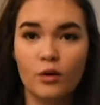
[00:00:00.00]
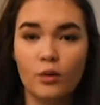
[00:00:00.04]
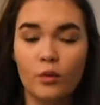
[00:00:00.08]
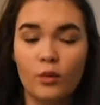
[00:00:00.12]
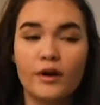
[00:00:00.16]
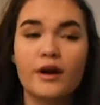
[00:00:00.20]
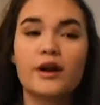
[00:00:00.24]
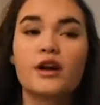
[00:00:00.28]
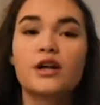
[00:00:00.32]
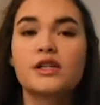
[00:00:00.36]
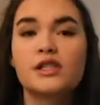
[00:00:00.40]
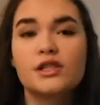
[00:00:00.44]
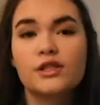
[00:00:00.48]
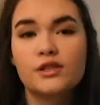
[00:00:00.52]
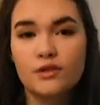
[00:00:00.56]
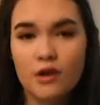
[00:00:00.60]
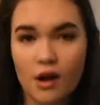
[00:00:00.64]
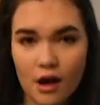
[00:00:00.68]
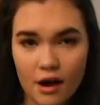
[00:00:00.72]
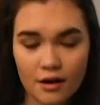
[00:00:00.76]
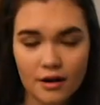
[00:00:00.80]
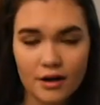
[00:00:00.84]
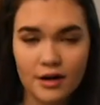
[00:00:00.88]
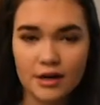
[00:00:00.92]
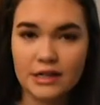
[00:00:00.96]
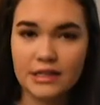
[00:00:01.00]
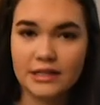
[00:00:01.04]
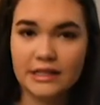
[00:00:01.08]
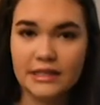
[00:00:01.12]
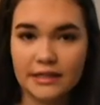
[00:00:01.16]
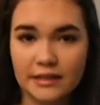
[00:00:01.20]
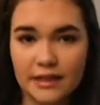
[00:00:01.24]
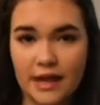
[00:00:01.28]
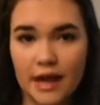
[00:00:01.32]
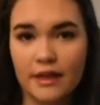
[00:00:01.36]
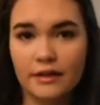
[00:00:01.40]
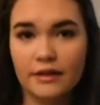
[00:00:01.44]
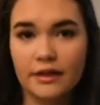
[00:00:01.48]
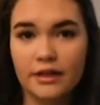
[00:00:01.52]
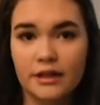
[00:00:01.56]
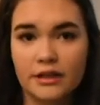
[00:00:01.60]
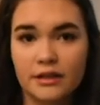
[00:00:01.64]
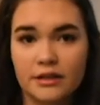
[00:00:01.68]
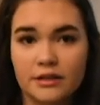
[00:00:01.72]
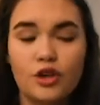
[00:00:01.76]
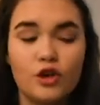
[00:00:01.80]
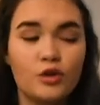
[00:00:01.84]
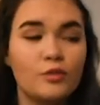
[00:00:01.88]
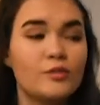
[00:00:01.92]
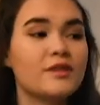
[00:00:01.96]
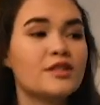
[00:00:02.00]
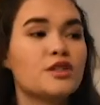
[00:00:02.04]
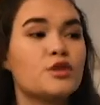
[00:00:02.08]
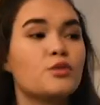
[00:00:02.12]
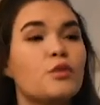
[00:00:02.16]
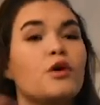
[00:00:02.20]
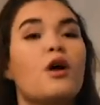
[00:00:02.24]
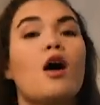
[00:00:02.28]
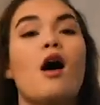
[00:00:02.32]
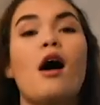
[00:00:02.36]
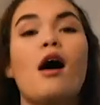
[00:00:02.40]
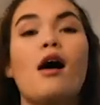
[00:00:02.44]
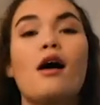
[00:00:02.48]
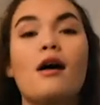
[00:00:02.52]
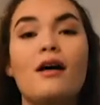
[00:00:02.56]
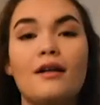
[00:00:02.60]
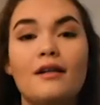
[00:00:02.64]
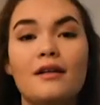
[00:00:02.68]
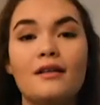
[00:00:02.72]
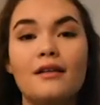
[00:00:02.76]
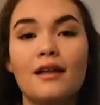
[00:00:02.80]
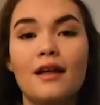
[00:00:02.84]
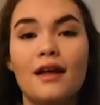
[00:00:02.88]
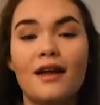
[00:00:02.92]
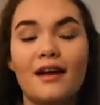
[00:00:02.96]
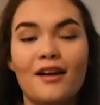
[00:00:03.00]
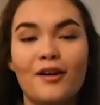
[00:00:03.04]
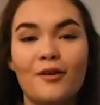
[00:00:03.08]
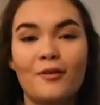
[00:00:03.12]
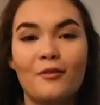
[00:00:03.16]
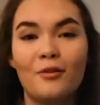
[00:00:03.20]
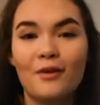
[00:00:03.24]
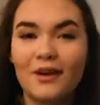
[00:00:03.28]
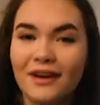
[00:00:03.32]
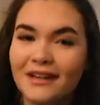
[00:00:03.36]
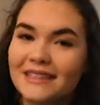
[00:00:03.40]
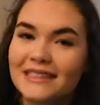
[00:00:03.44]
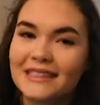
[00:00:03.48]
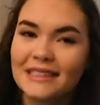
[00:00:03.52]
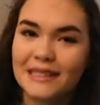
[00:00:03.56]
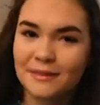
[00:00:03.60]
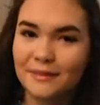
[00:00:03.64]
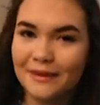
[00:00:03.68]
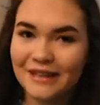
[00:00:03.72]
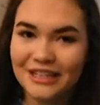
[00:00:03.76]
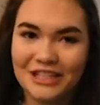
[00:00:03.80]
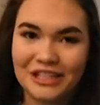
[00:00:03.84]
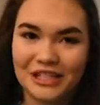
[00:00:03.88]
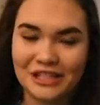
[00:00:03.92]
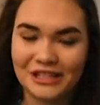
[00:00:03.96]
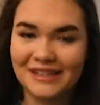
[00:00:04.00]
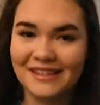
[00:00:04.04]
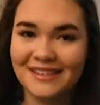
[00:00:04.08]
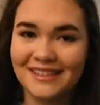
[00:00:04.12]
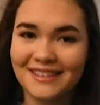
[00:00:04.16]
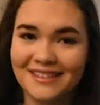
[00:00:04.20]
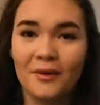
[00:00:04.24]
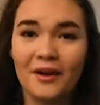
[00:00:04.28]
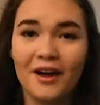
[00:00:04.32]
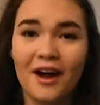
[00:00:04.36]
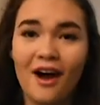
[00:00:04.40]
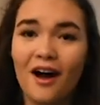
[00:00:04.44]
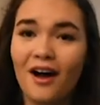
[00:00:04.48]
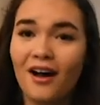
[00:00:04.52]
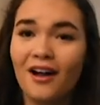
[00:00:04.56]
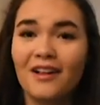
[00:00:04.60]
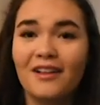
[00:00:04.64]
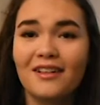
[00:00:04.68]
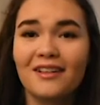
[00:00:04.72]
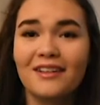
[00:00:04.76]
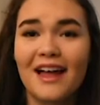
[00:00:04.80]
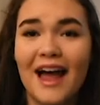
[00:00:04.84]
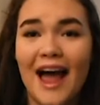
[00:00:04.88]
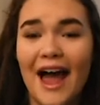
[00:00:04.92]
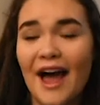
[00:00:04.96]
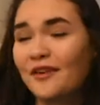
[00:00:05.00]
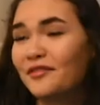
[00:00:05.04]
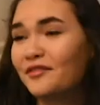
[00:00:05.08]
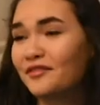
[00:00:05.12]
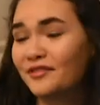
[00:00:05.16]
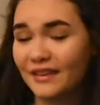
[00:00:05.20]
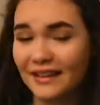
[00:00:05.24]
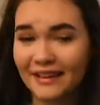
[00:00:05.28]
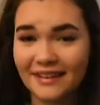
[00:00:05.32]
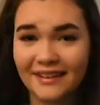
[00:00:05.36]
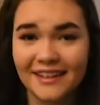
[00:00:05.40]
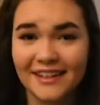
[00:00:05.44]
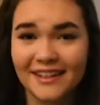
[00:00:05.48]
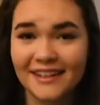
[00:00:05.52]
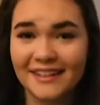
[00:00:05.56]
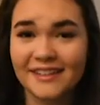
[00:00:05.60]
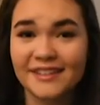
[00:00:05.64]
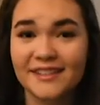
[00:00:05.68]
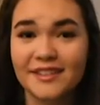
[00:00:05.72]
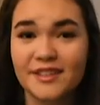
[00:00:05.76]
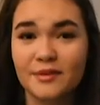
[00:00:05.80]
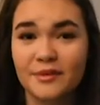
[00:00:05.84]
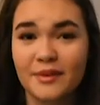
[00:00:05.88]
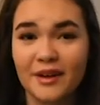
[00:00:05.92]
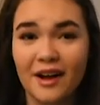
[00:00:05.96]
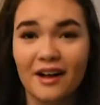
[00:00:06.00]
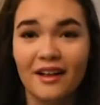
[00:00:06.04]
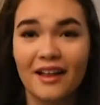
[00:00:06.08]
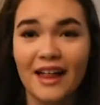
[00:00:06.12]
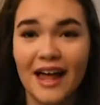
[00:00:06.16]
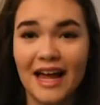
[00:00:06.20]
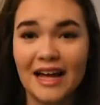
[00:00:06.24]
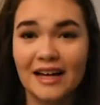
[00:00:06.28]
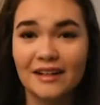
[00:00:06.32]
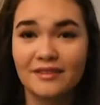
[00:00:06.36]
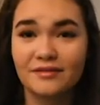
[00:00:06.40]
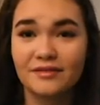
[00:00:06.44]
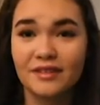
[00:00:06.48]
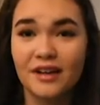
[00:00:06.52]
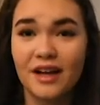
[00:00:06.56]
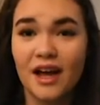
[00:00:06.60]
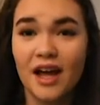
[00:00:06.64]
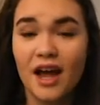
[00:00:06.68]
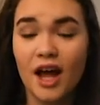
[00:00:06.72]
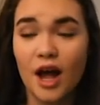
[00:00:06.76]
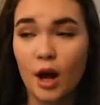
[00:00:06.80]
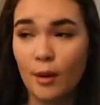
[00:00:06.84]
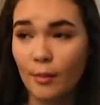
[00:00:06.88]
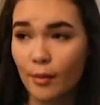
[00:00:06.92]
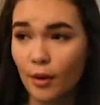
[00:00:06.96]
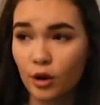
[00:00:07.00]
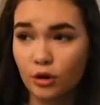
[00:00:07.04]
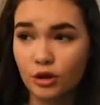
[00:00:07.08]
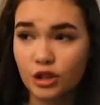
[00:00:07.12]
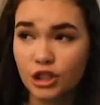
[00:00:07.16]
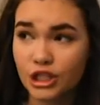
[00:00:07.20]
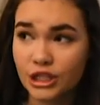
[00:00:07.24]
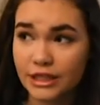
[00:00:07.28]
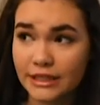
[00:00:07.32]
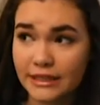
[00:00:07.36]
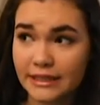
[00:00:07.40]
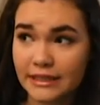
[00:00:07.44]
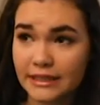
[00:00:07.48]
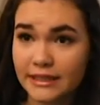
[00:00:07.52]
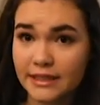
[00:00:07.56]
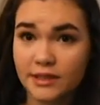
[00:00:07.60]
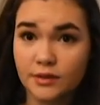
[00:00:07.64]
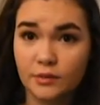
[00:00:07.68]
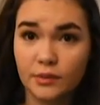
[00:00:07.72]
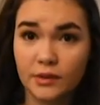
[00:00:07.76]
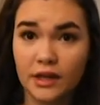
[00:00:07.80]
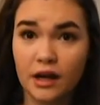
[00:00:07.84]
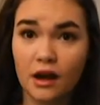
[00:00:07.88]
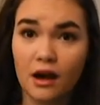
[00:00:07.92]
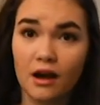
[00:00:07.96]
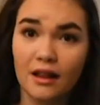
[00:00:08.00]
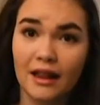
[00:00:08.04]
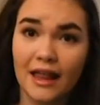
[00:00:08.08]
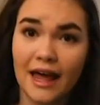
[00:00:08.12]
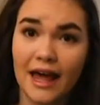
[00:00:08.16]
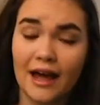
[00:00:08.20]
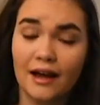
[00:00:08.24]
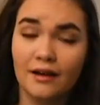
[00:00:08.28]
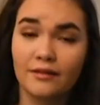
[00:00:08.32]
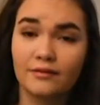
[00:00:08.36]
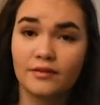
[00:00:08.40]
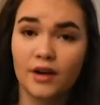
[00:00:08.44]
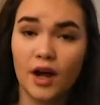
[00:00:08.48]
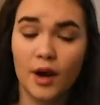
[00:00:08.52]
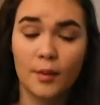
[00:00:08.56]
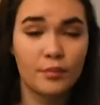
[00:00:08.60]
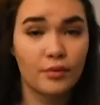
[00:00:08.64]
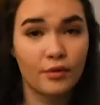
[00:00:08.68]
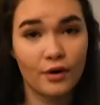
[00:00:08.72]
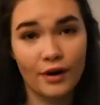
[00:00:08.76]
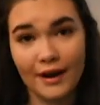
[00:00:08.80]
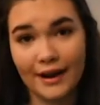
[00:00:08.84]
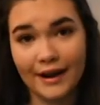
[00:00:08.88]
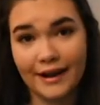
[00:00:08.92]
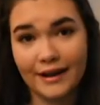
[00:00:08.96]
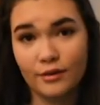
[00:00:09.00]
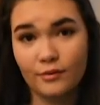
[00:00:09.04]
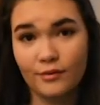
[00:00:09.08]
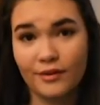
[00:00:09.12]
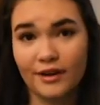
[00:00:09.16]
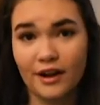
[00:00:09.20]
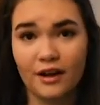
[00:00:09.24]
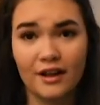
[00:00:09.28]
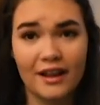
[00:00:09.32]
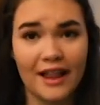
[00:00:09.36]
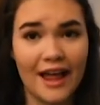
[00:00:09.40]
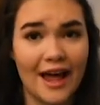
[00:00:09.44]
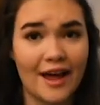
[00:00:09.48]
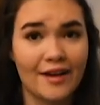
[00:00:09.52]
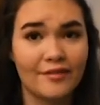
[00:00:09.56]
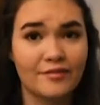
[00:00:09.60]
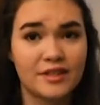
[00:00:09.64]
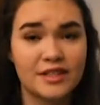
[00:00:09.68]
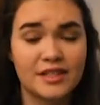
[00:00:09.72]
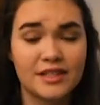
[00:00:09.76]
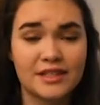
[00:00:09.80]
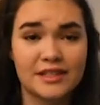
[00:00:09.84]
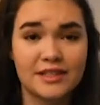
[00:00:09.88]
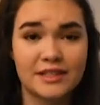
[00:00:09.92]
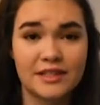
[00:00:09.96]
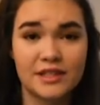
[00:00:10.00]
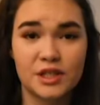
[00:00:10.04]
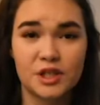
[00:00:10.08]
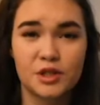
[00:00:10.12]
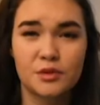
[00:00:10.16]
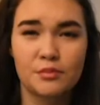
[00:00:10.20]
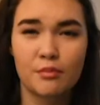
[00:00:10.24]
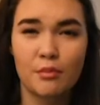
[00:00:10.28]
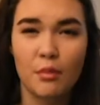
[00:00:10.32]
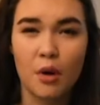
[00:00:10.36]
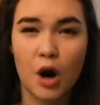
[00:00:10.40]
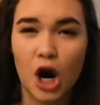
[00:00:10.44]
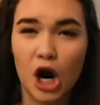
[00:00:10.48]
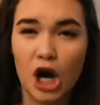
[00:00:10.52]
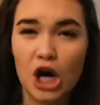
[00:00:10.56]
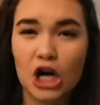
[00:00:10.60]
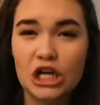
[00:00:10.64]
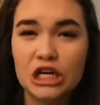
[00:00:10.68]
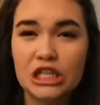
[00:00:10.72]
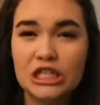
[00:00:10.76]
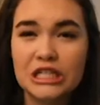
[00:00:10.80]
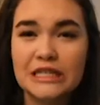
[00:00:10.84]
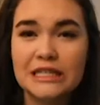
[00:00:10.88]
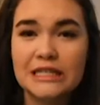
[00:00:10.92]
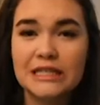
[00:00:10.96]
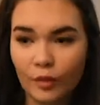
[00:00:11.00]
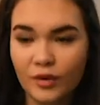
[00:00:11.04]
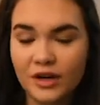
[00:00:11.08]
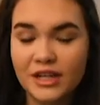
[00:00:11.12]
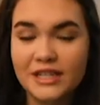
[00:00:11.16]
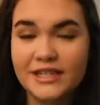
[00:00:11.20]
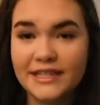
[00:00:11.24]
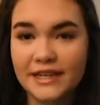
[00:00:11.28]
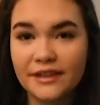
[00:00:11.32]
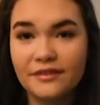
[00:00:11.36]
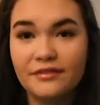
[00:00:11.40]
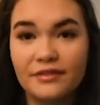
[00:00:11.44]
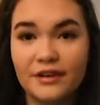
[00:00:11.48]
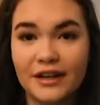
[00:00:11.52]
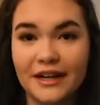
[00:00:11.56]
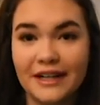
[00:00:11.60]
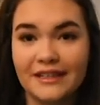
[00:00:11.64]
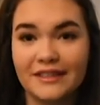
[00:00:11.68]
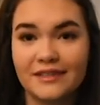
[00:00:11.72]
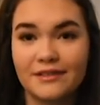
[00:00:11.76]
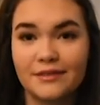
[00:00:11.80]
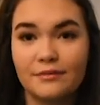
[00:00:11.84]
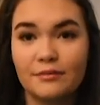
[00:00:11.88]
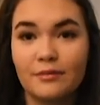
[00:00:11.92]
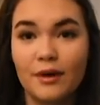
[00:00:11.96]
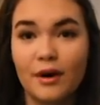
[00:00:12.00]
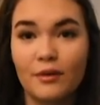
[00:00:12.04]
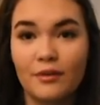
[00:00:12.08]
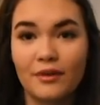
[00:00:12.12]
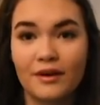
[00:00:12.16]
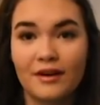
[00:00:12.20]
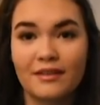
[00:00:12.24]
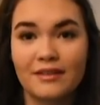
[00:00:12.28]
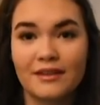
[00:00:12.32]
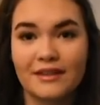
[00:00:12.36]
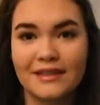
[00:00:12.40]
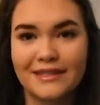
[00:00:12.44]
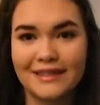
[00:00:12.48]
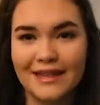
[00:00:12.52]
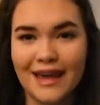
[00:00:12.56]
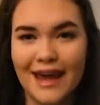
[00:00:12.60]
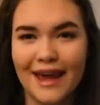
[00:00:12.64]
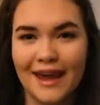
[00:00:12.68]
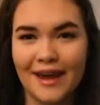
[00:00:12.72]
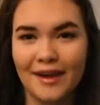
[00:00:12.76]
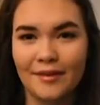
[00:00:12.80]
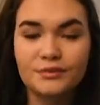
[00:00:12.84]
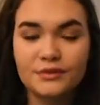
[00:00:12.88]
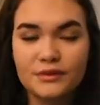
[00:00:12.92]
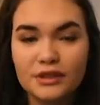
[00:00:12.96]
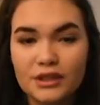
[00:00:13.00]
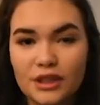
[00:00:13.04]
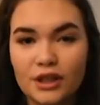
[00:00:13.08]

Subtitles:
we're stronger together. Humans, we're all one species. We all have feelings, we all have emotions, we all have a brain, we all have smarts. We're different, but we're the same.